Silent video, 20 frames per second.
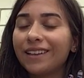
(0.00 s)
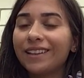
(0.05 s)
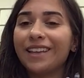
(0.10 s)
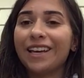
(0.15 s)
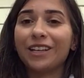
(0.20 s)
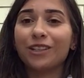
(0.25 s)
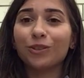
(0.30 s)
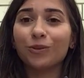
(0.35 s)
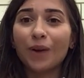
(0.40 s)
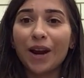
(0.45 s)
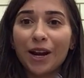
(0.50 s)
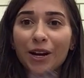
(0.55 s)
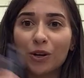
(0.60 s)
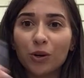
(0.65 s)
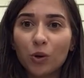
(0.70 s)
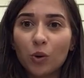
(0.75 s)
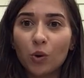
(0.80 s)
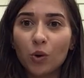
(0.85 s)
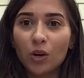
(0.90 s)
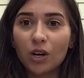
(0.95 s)
That's right,
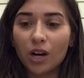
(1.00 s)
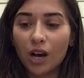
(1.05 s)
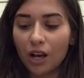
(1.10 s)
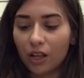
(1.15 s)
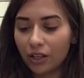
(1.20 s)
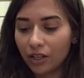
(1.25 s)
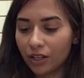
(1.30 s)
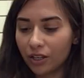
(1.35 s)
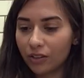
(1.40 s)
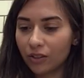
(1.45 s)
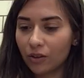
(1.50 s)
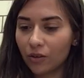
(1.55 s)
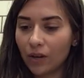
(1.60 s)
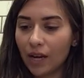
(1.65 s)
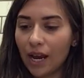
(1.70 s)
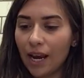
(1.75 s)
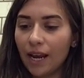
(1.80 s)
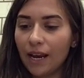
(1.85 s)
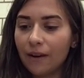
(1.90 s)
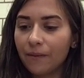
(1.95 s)
cool colors,
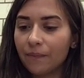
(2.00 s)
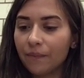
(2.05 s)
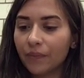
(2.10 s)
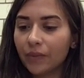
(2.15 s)
okay?